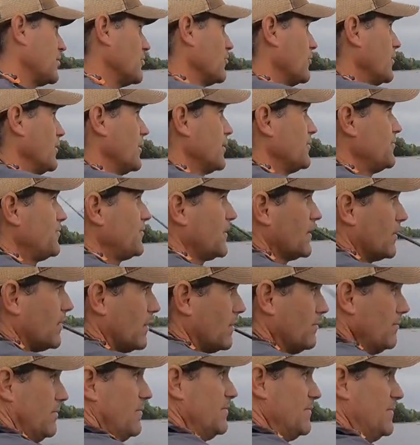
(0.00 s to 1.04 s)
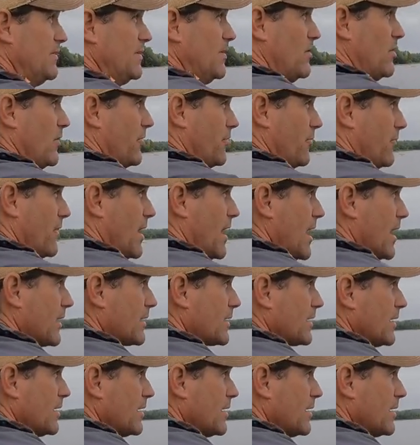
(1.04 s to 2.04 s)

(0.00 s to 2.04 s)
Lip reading: You really feel on the rock.